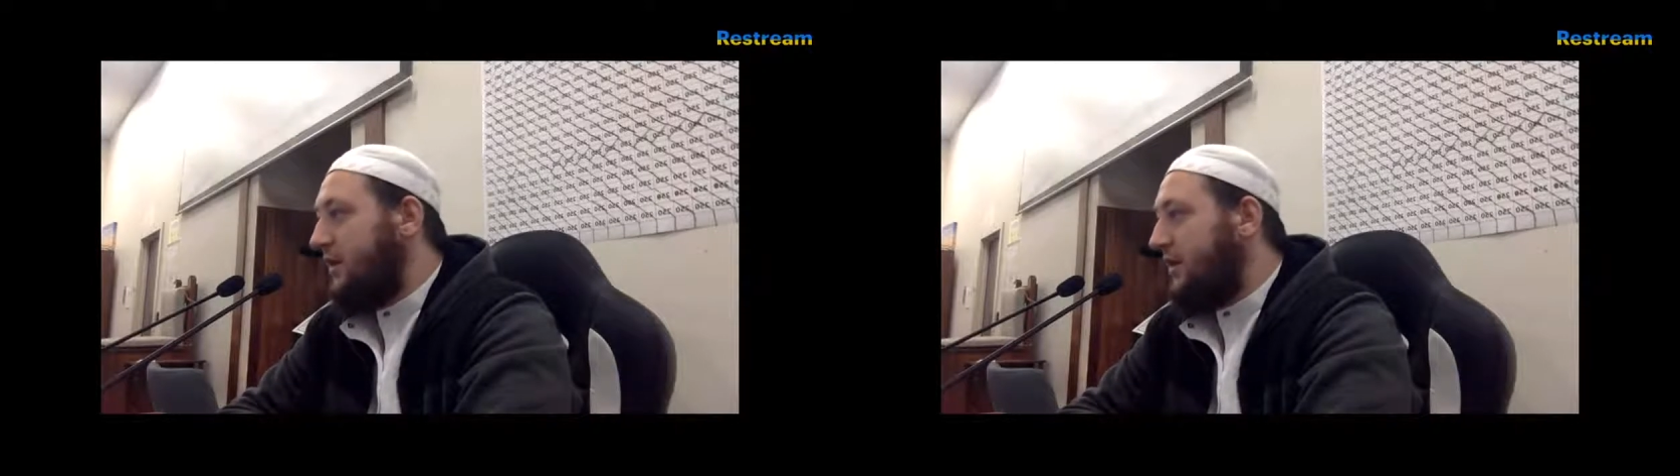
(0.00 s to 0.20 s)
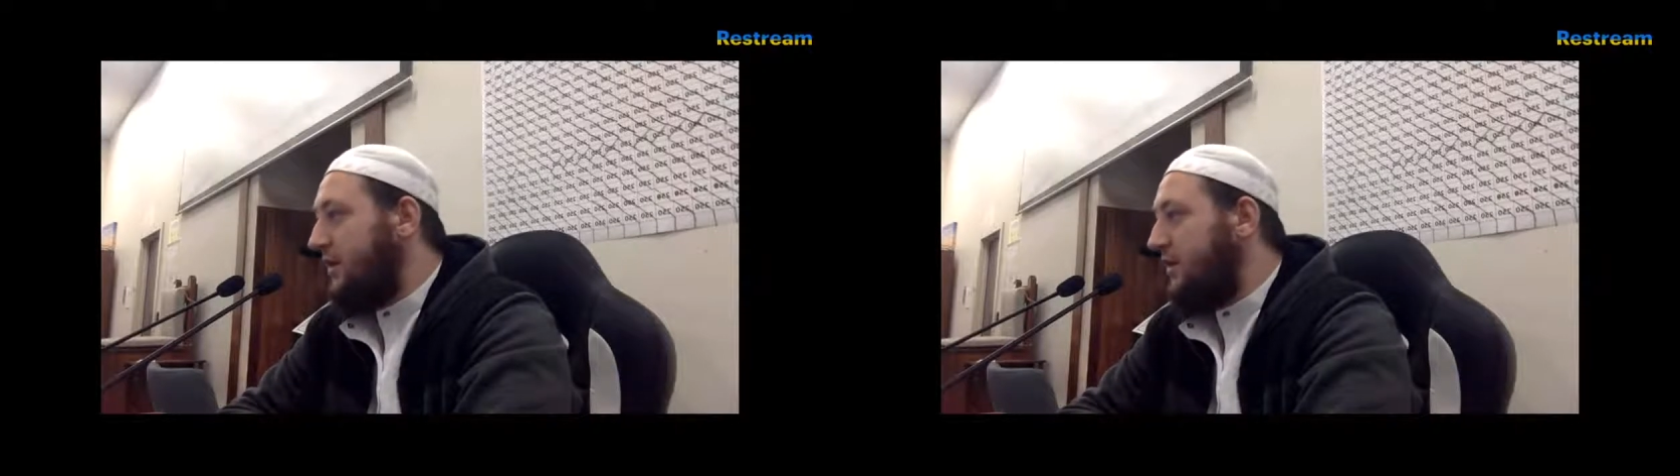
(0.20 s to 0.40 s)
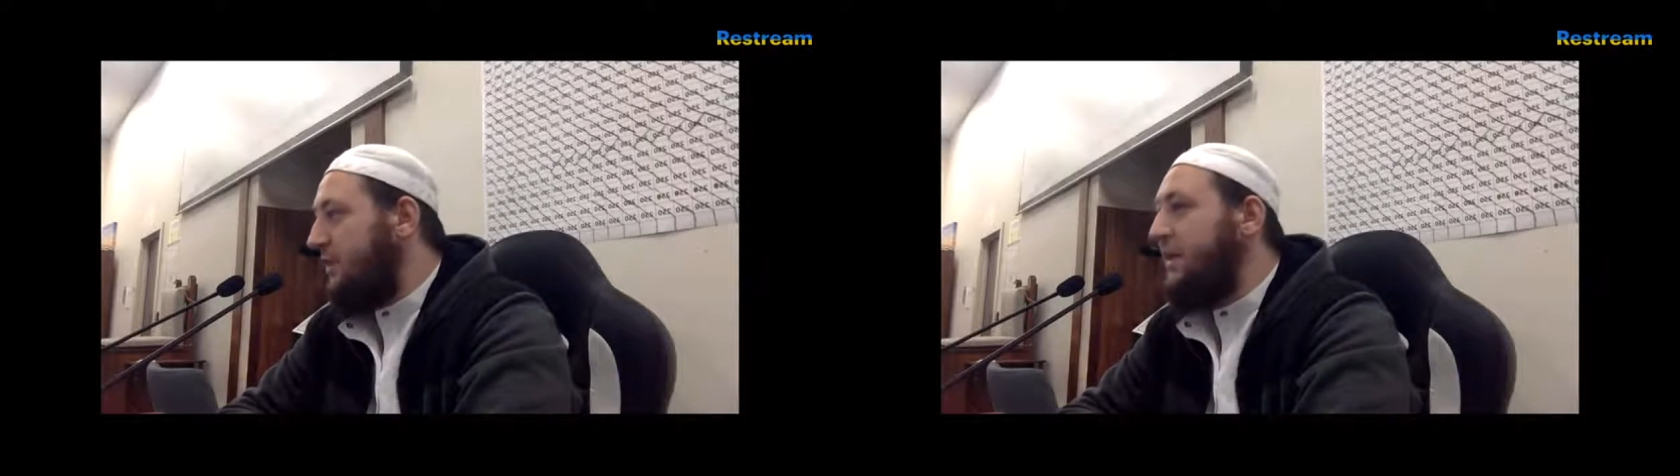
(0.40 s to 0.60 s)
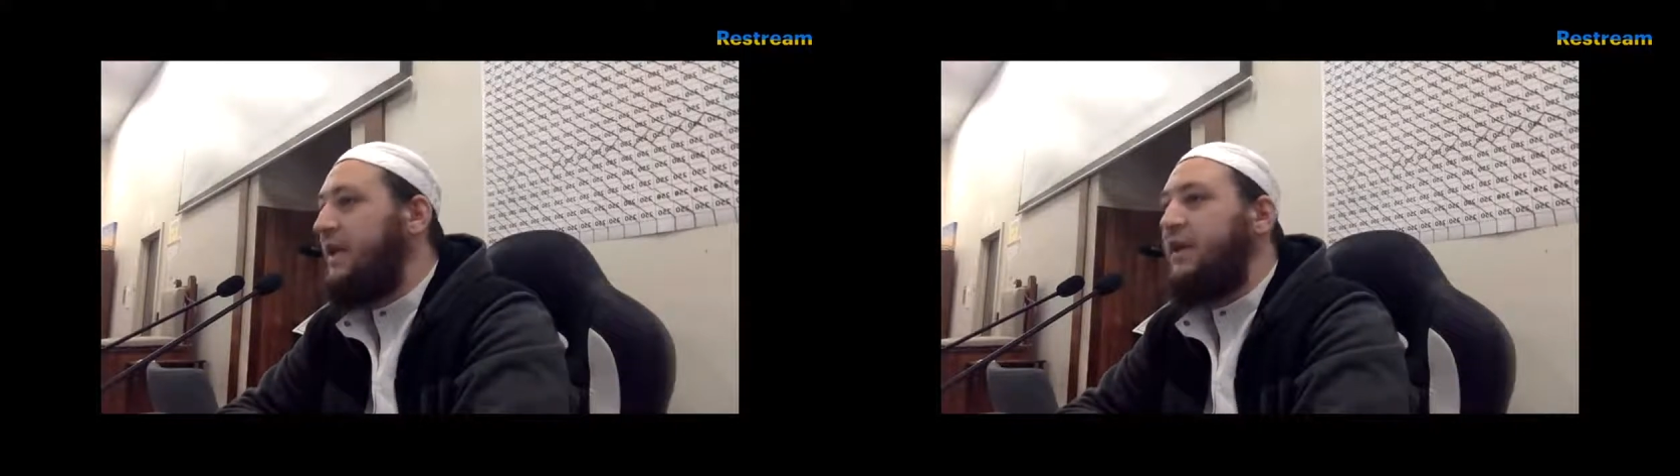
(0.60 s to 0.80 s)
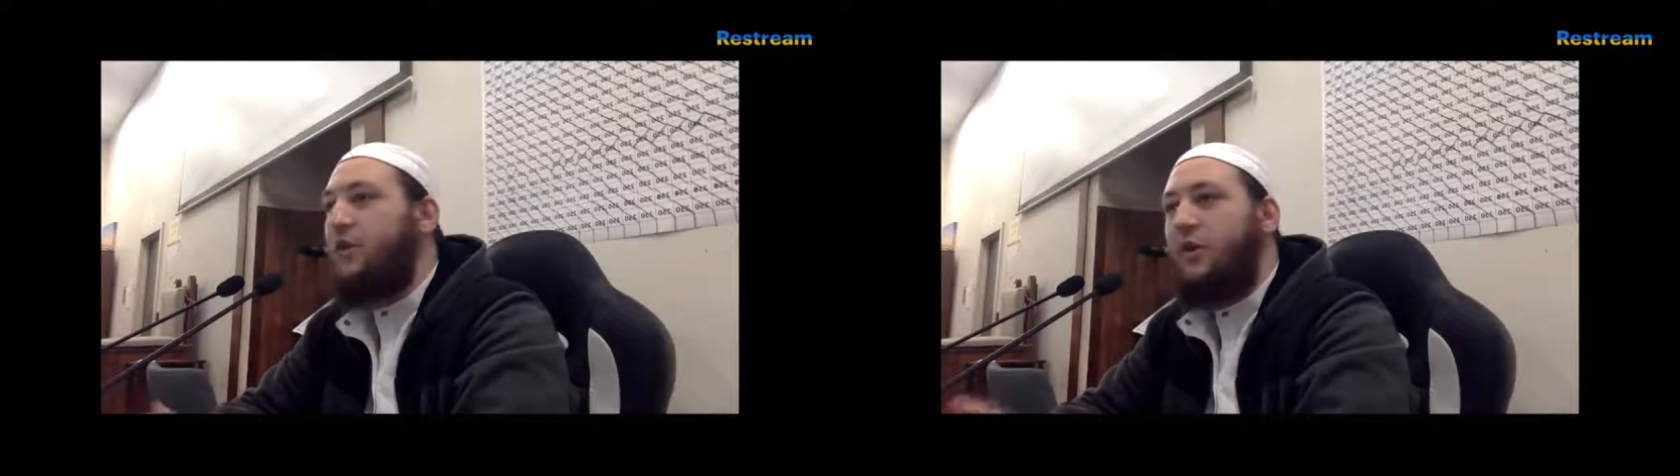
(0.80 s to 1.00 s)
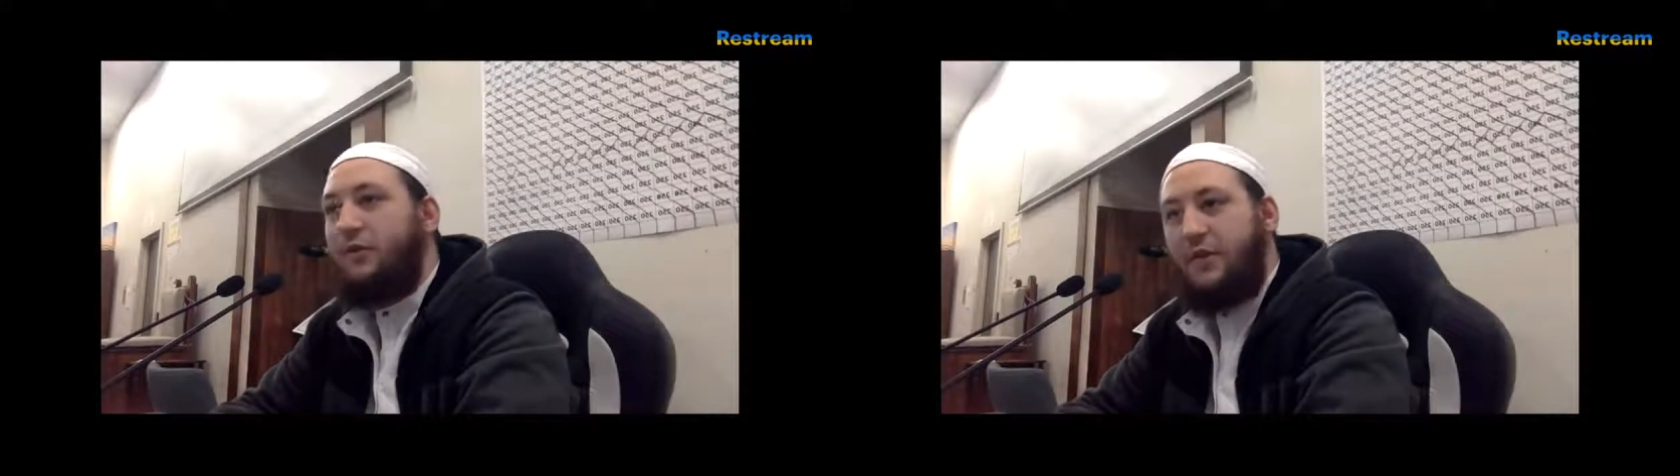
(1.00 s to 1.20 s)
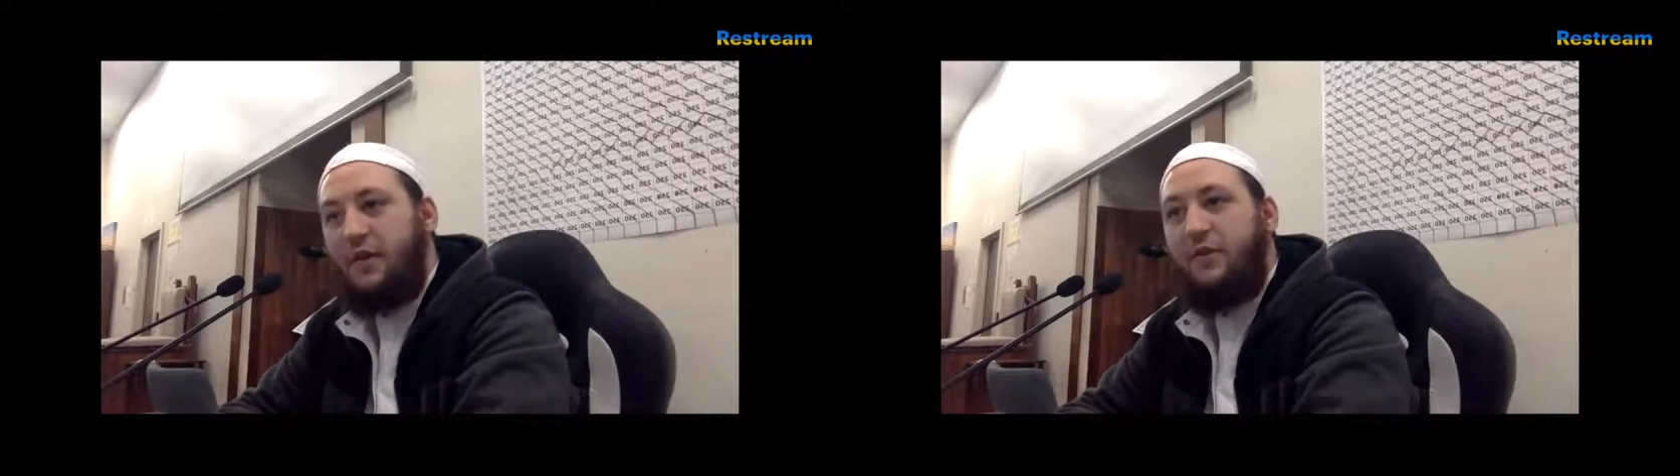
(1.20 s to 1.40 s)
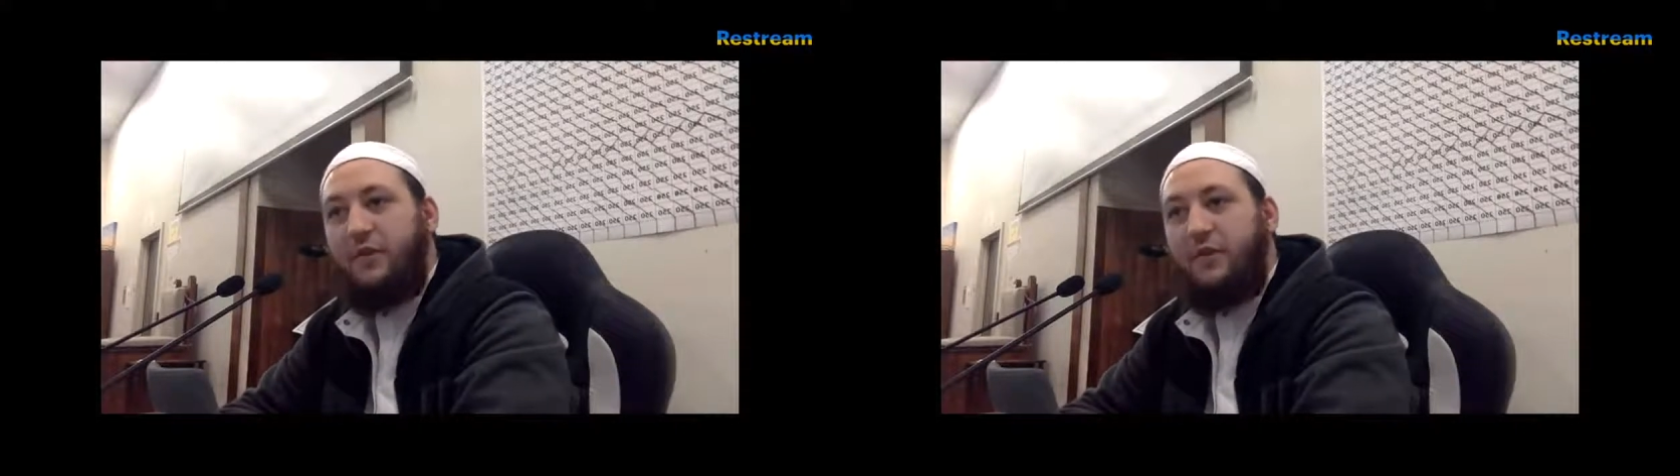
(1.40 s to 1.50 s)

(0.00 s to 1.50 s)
dominion over the